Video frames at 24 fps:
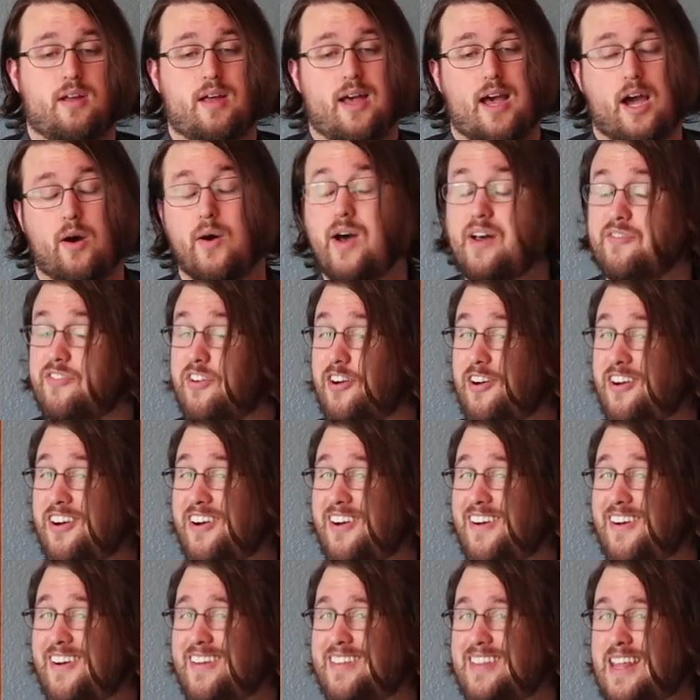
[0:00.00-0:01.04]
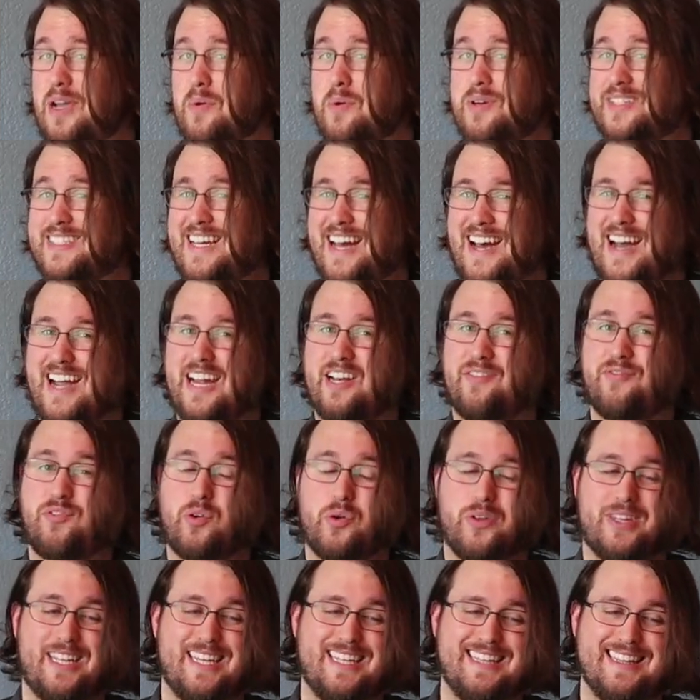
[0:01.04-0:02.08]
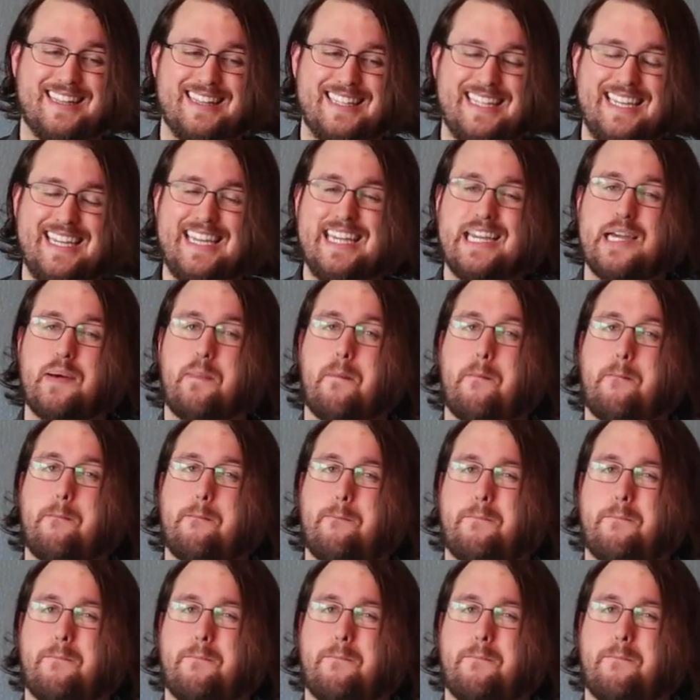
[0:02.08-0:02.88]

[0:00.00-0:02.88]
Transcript: However, they were tied for the league